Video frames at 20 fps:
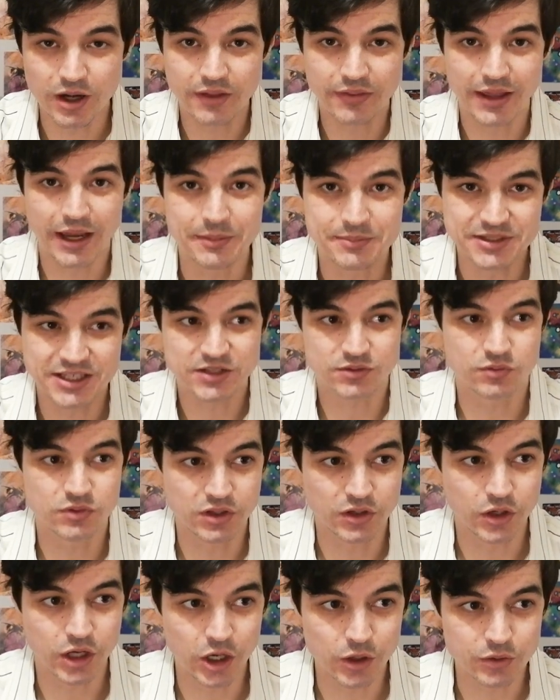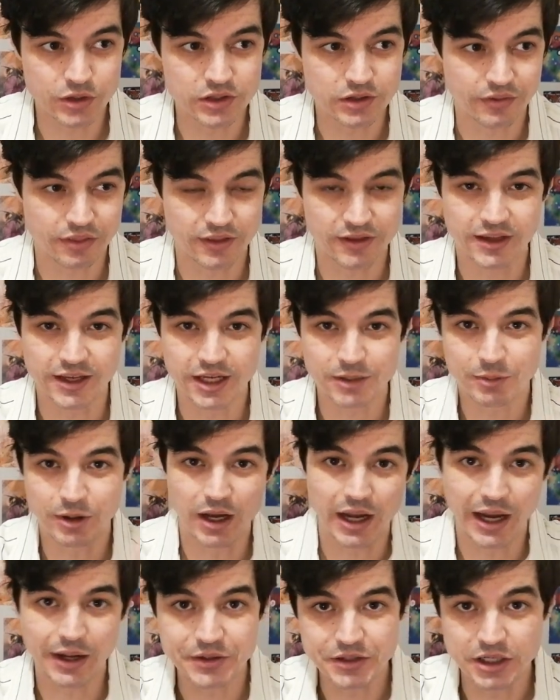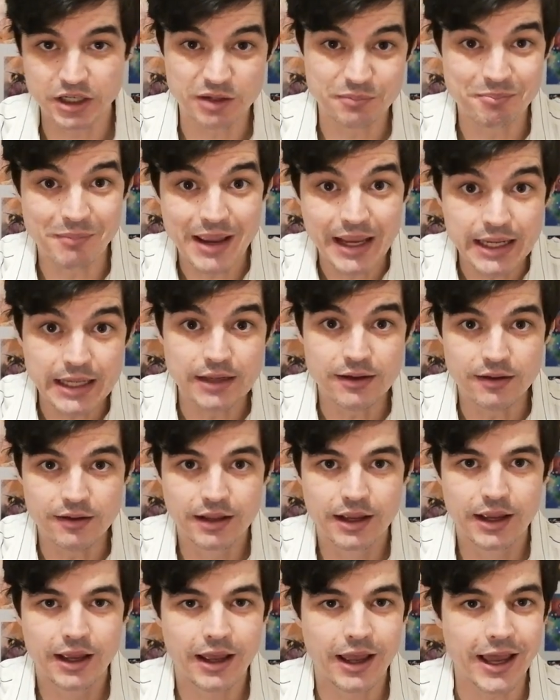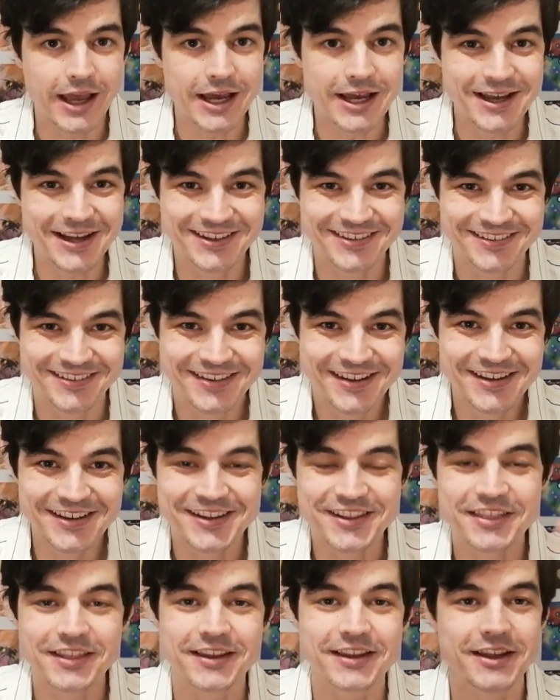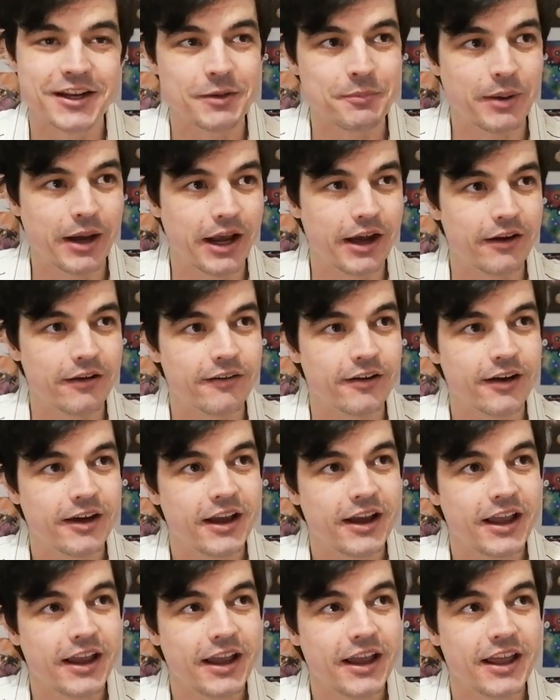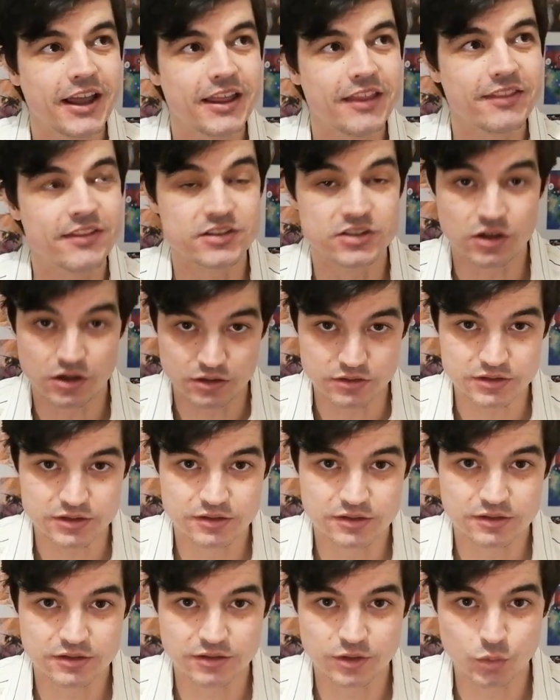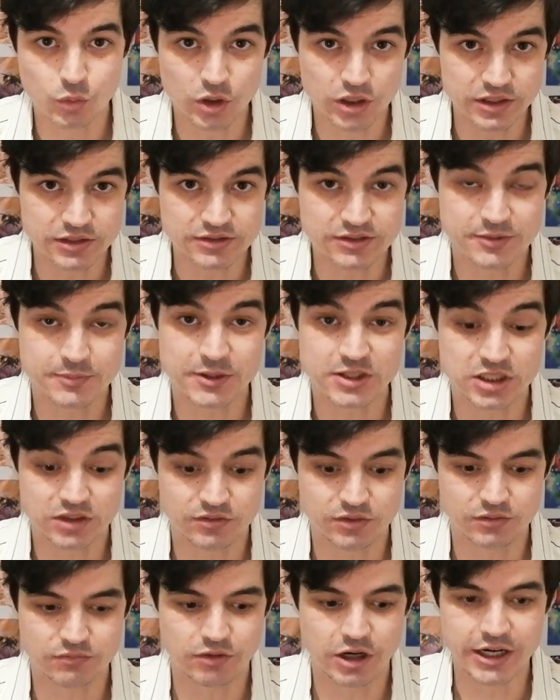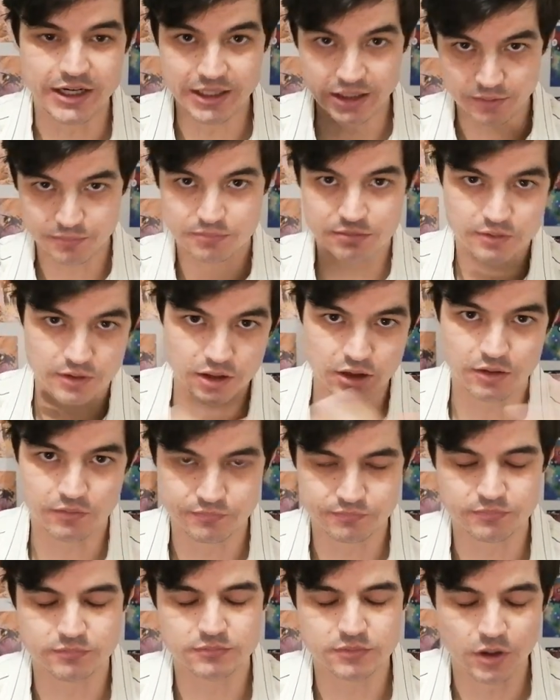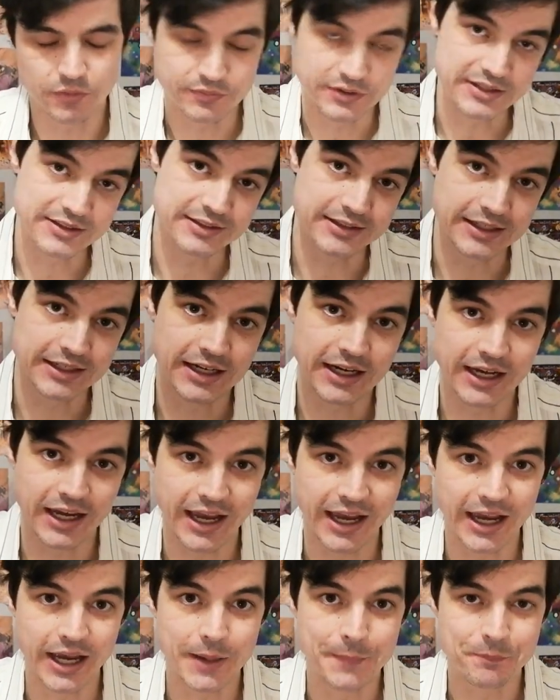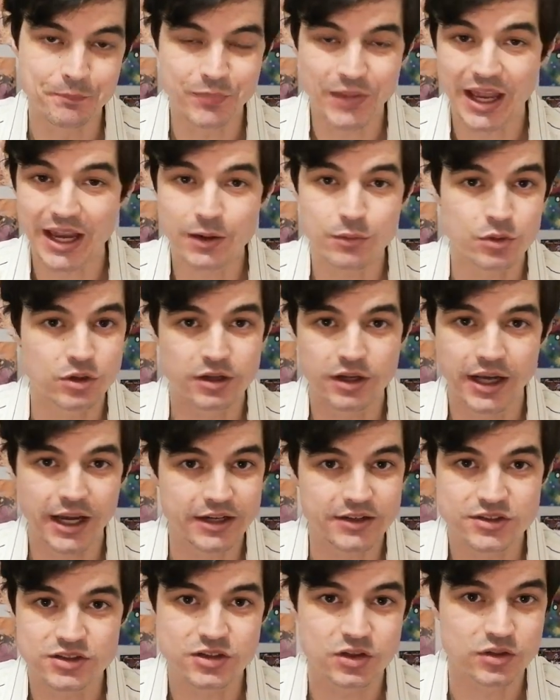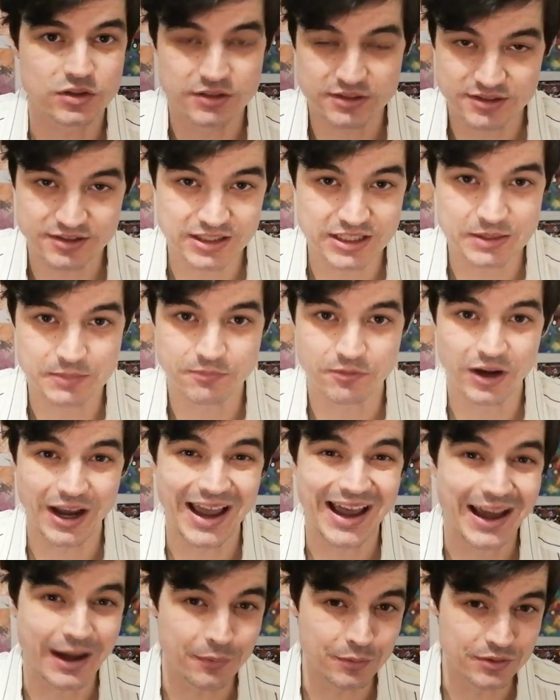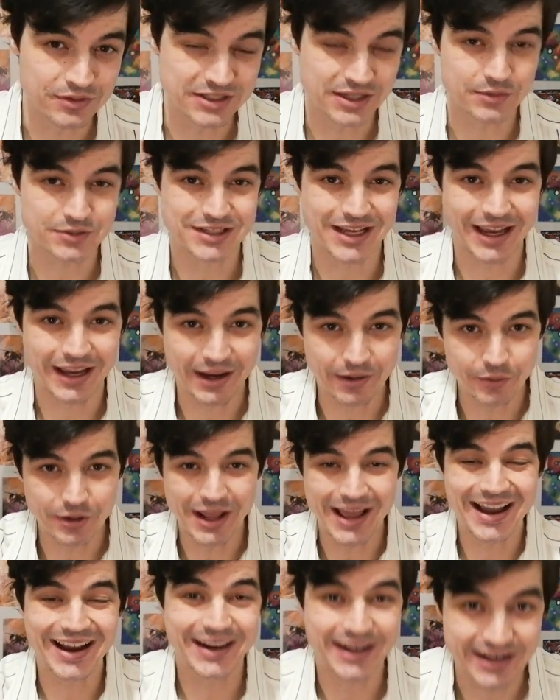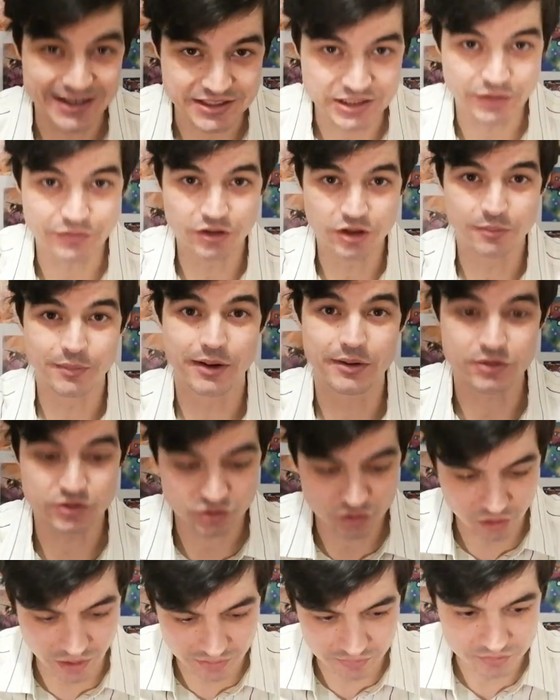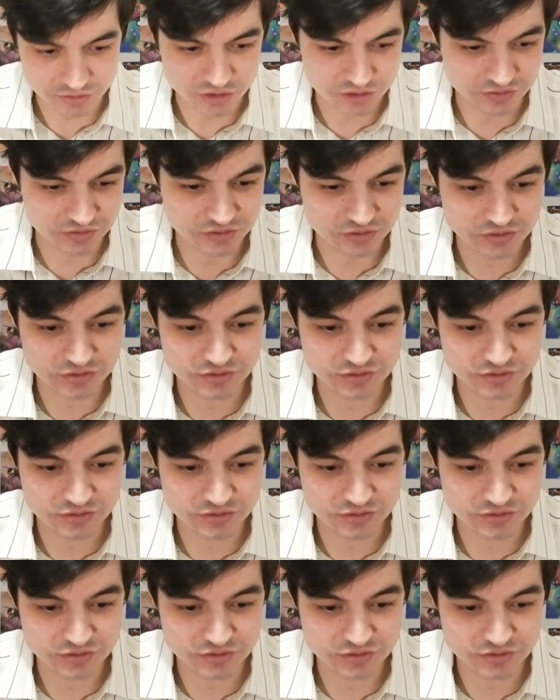are that obsessed with it, not only are you thinking about how you can make it, you're thinking about the songs, the words, especially if you're writing them, obviously. I just couldn't sleep for hours. I would agonize over them. I was